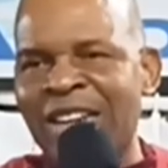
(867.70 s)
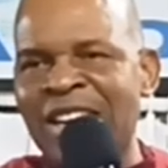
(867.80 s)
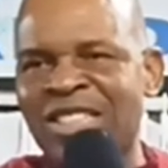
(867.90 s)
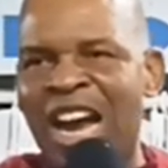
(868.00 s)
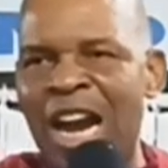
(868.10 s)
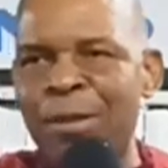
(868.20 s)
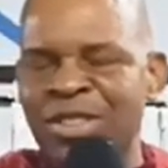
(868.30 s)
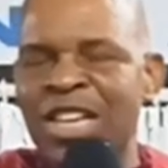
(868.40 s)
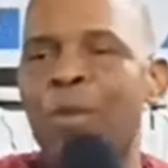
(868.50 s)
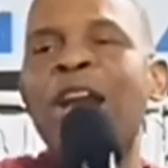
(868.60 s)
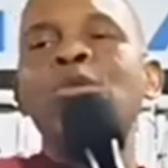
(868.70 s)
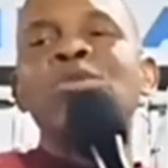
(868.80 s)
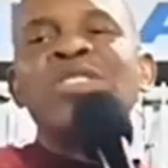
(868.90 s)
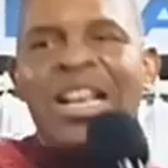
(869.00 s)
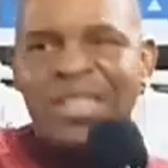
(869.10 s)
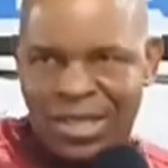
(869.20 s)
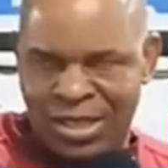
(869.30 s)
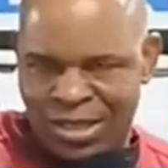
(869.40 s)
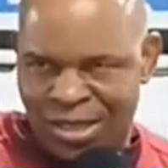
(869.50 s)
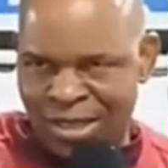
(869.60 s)
the time they were
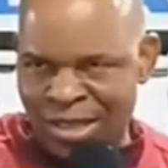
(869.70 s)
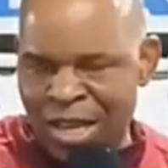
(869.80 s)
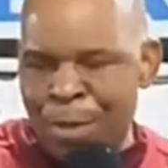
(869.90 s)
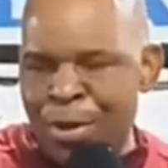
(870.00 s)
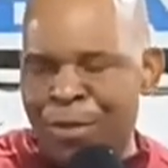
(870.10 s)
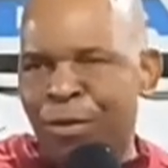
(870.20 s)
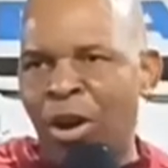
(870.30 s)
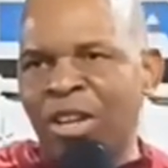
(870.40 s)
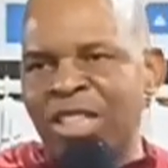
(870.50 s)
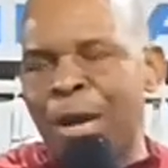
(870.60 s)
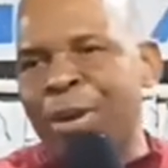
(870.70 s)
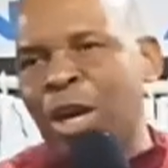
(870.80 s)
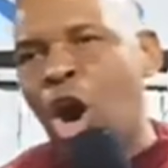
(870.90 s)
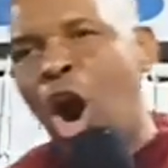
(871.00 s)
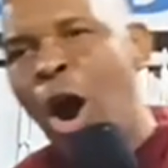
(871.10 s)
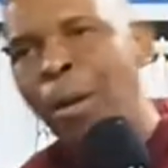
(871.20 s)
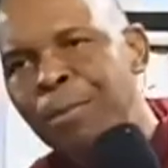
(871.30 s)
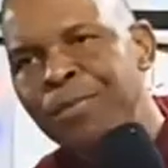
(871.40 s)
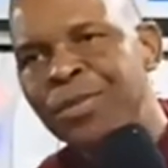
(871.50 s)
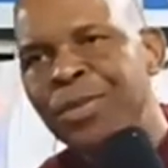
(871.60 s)
losers, before they
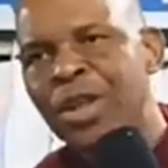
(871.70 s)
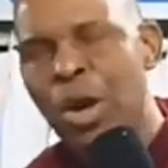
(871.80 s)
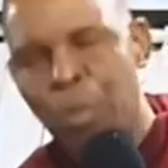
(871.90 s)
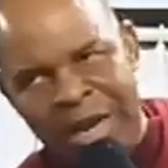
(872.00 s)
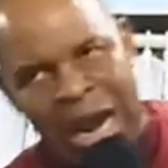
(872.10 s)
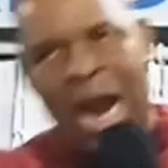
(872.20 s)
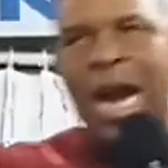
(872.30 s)
become a winner.